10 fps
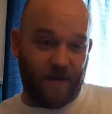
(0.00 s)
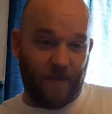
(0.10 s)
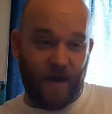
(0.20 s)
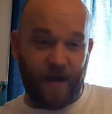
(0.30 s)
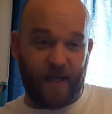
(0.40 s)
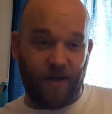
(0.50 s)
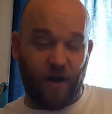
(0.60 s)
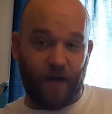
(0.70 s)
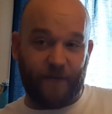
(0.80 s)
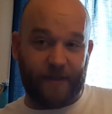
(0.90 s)
American
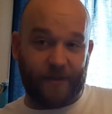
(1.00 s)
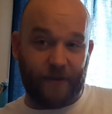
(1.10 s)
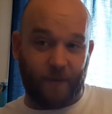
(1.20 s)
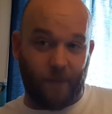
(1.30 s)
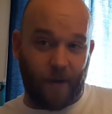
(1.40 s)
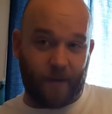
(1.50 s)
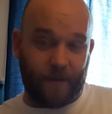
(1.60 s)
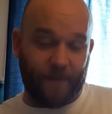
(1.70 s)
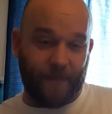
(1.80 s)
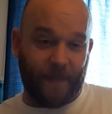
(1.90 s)
coffee is dirt water.
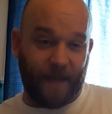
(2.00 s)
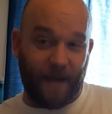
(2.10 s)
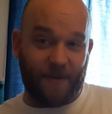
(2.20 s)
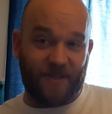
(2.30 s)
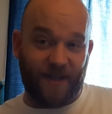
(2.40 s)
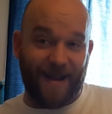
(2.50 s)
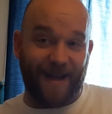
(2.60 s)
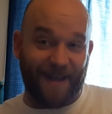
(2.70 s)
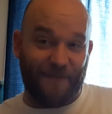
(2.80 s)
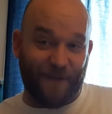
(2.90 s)
And I was
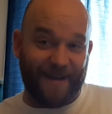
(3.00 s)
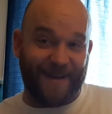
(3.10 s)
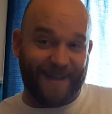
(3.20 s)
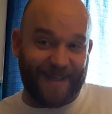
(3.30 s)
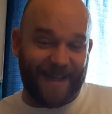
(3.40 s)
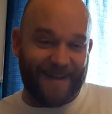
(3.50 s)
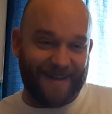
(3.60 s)
slightly offended at that.